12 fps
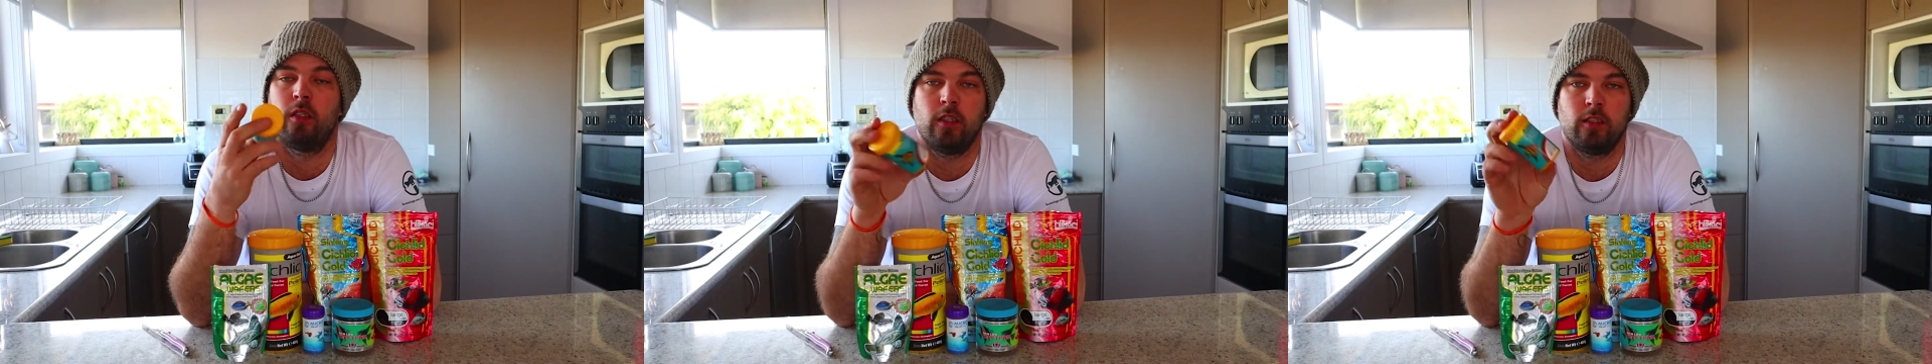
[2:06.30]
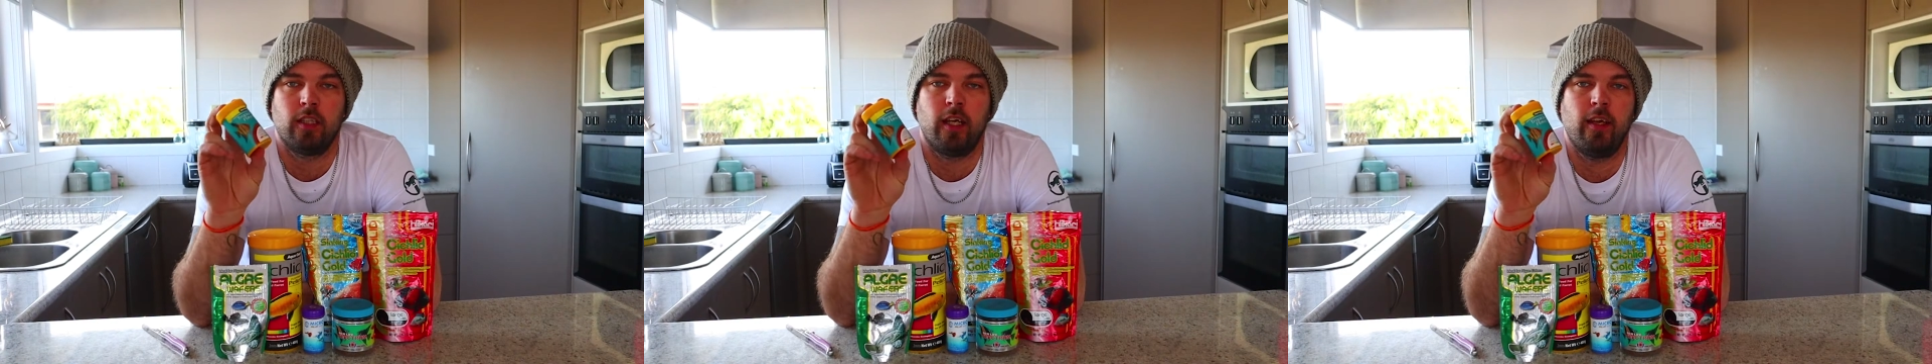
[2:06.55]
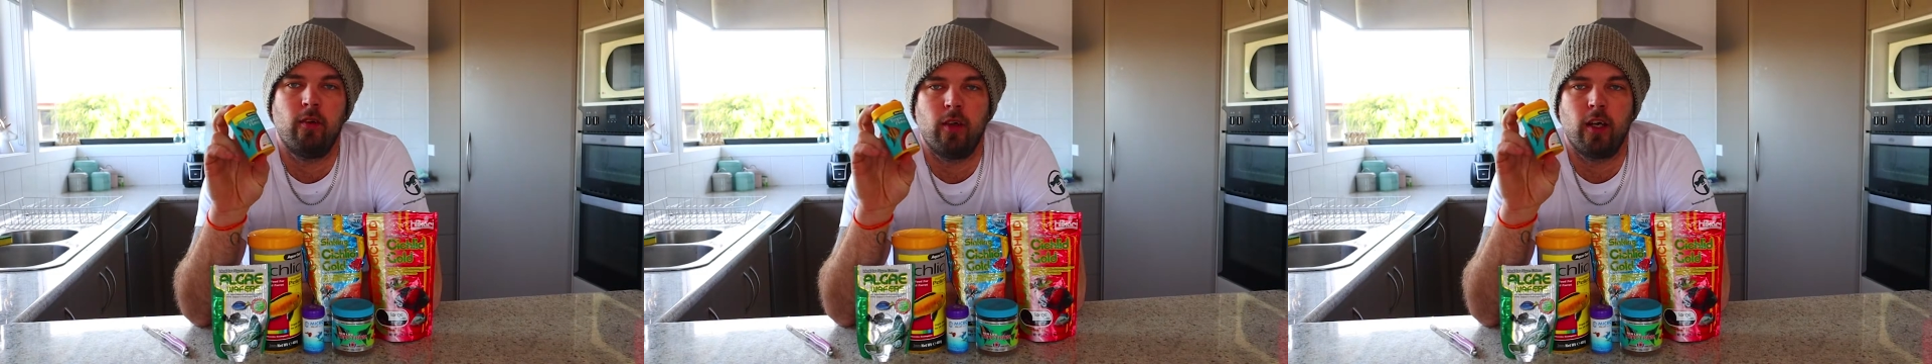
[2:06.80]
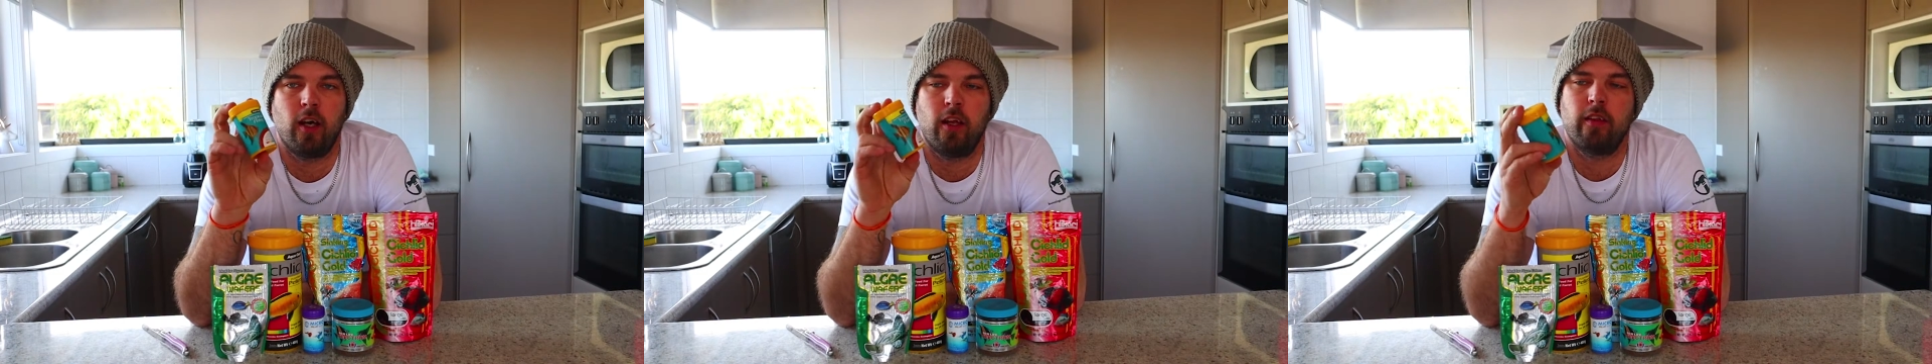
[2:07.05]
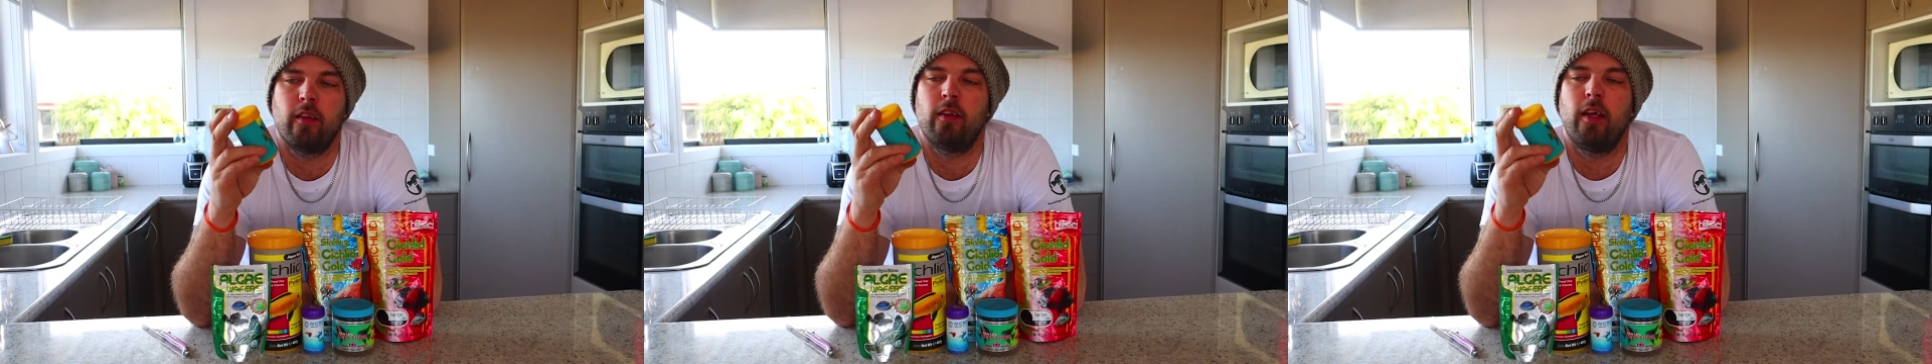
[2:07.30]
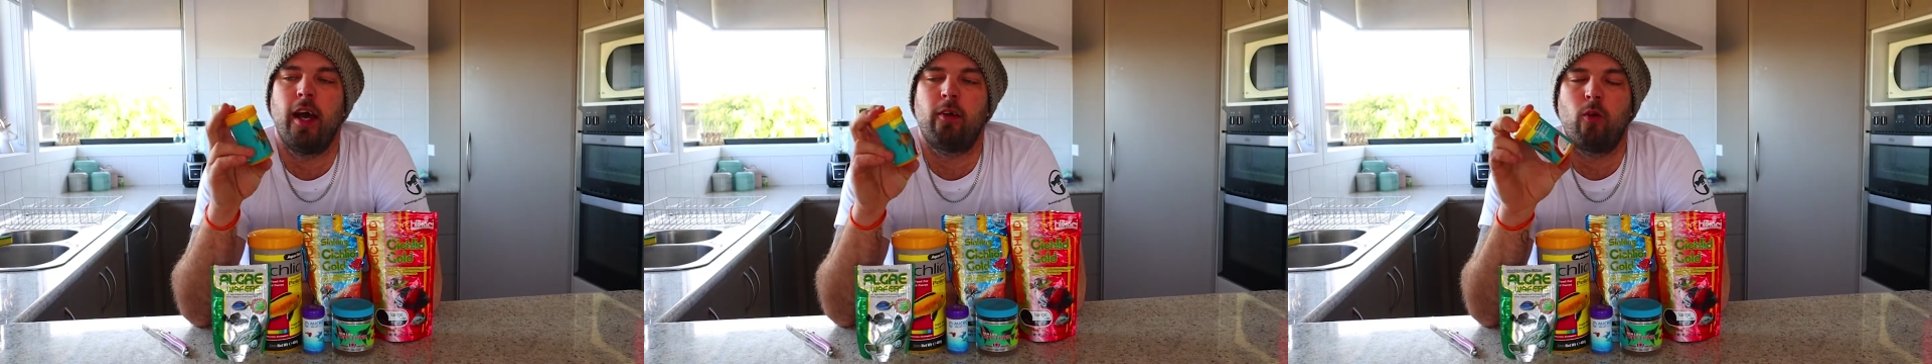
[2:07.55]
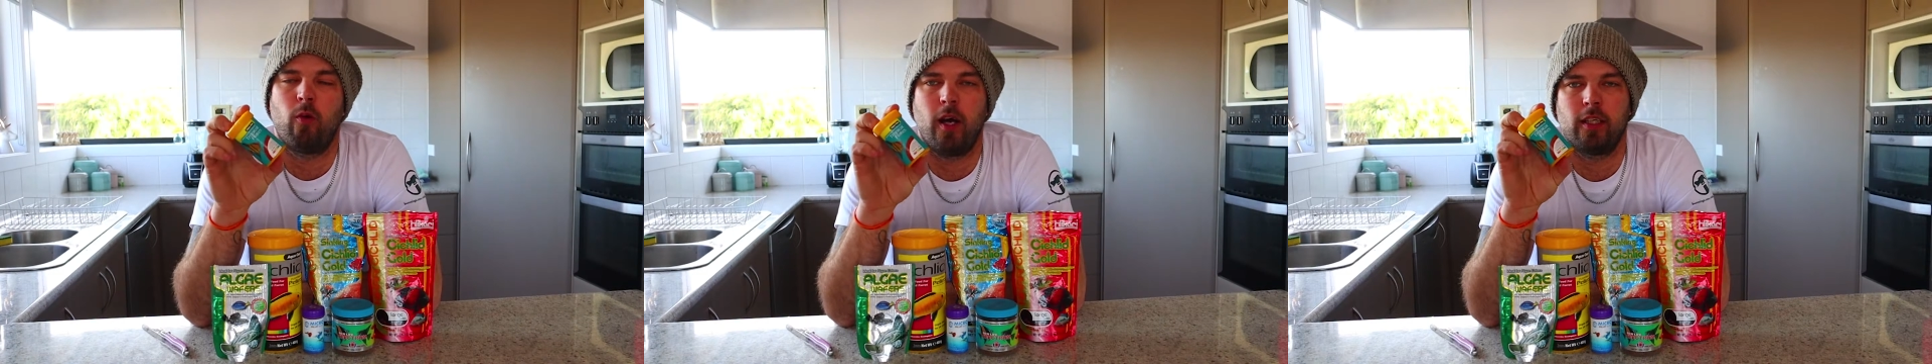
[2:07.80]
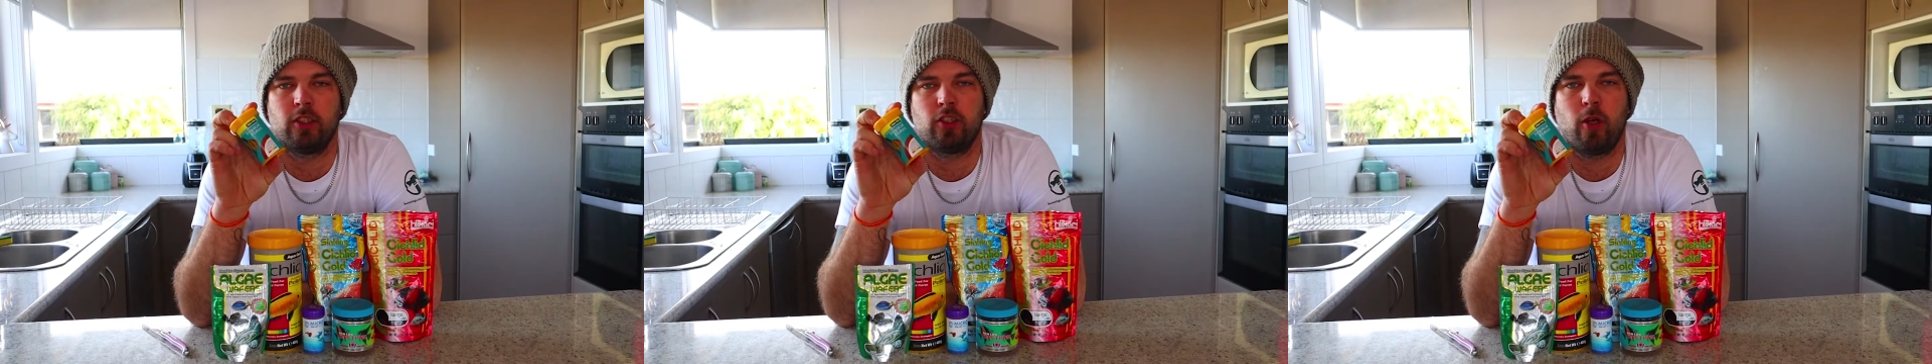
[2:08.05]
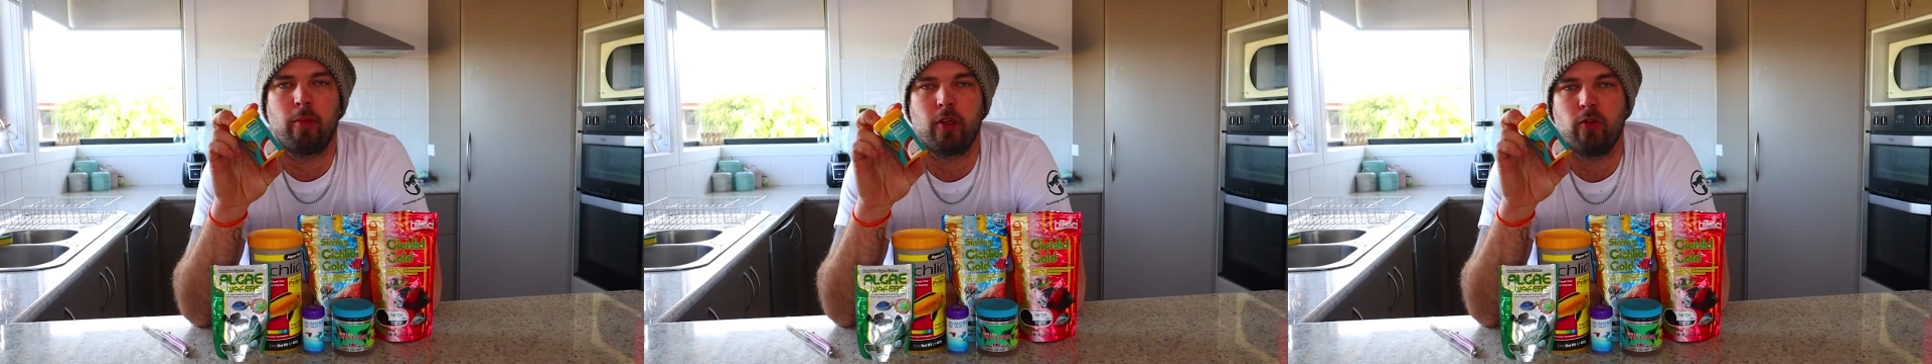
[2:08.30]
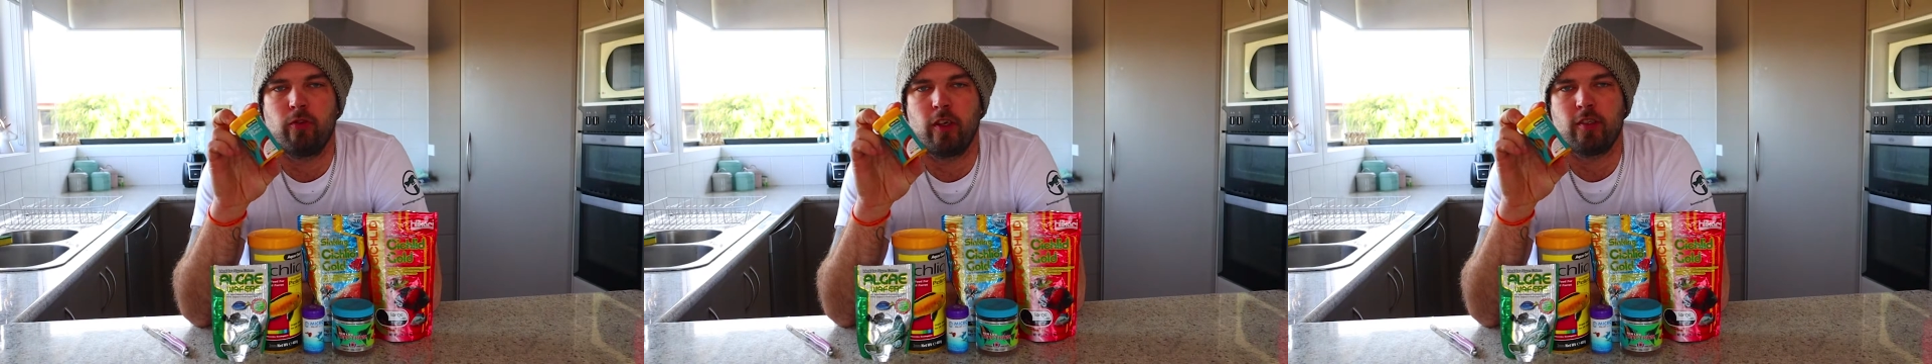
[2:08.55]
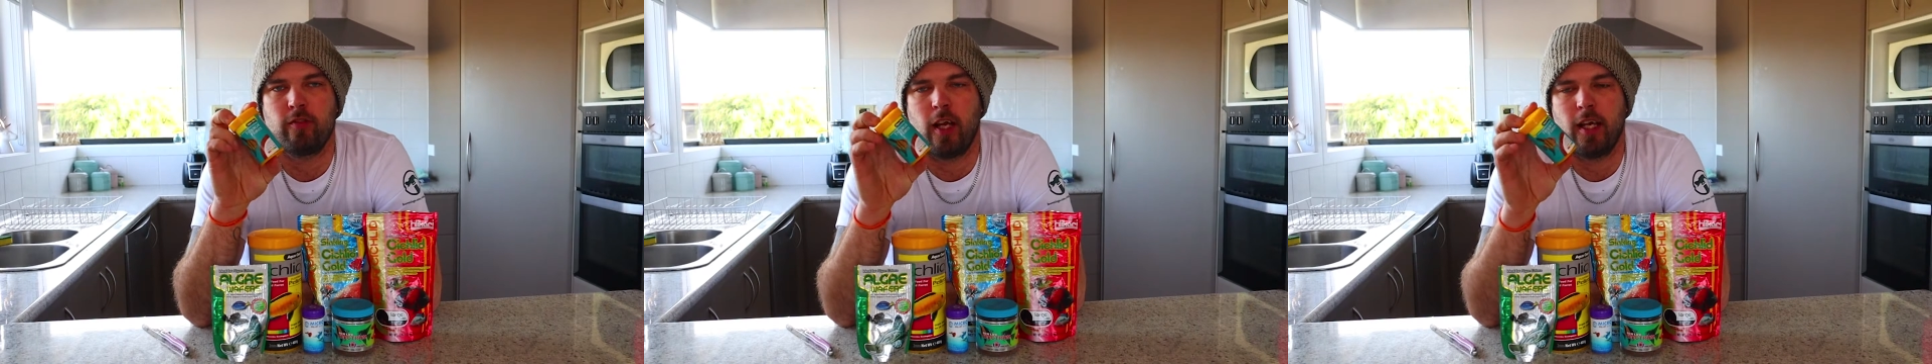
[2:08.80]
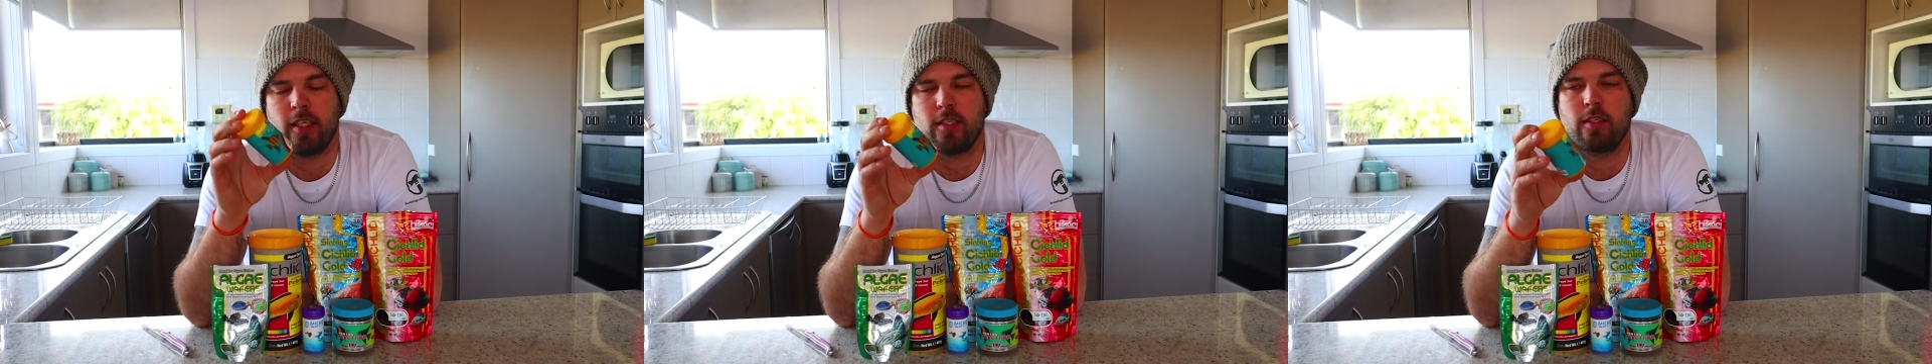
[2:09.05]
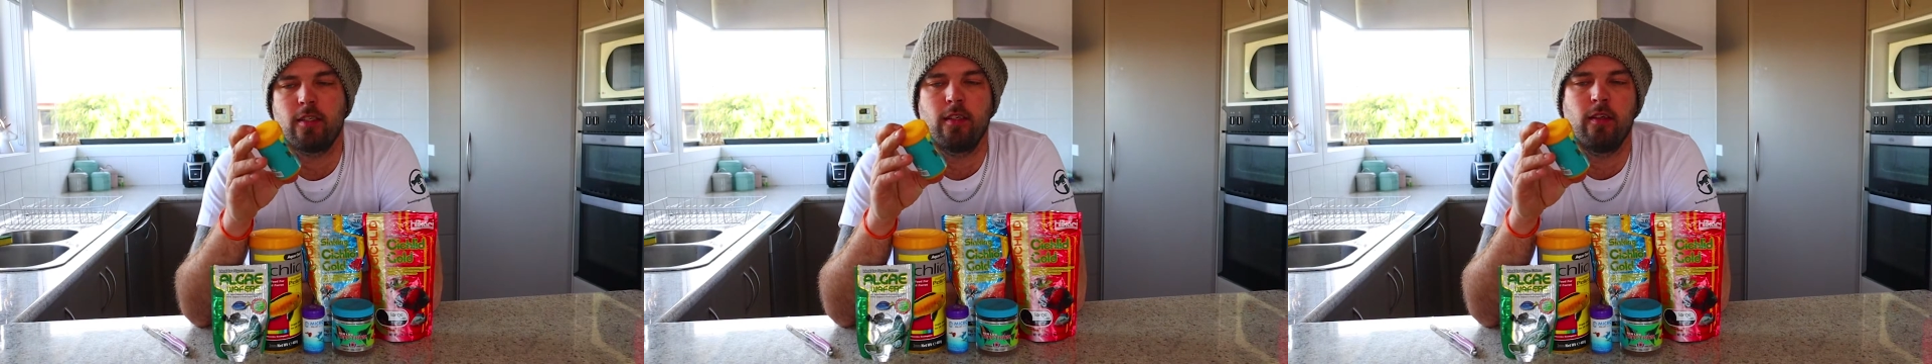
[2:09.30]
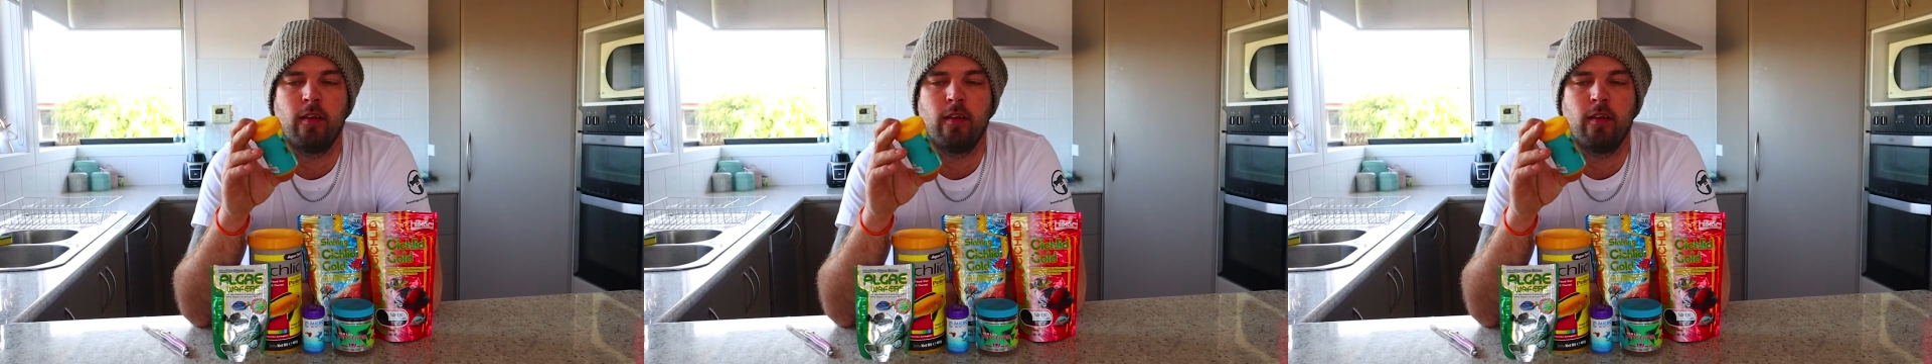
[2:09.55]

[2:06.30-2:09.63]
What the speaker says: So here we got Aqua One's tropical fish flakes.